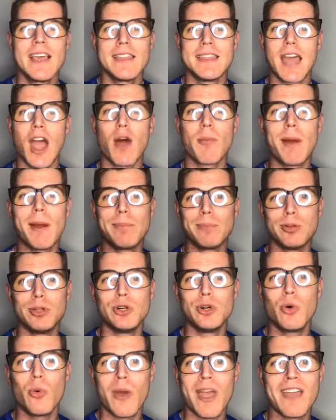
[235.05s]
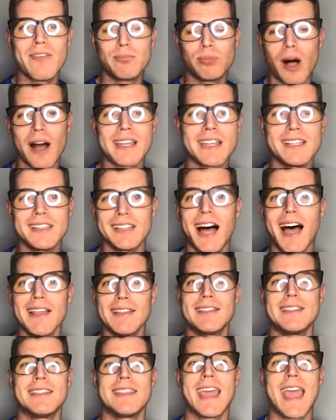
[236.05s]
They are my blue wave blocking
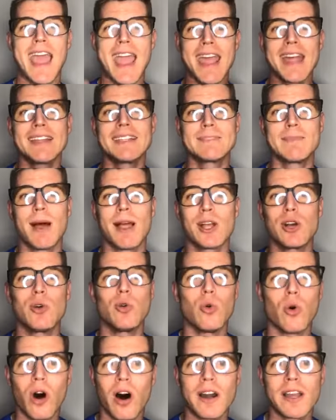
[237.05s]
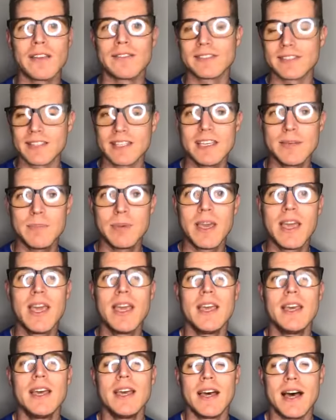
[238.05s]
glasses and they enhance my quality of sleep.
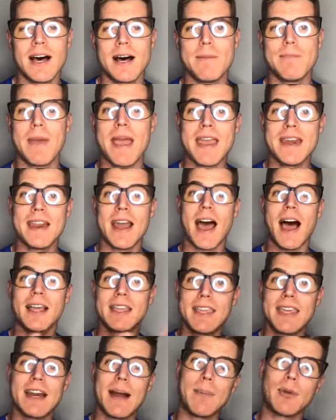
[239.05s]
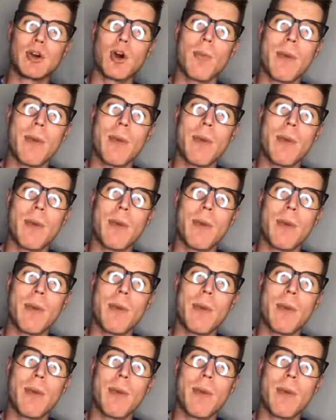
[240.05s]
Um, and again, I'm gonna go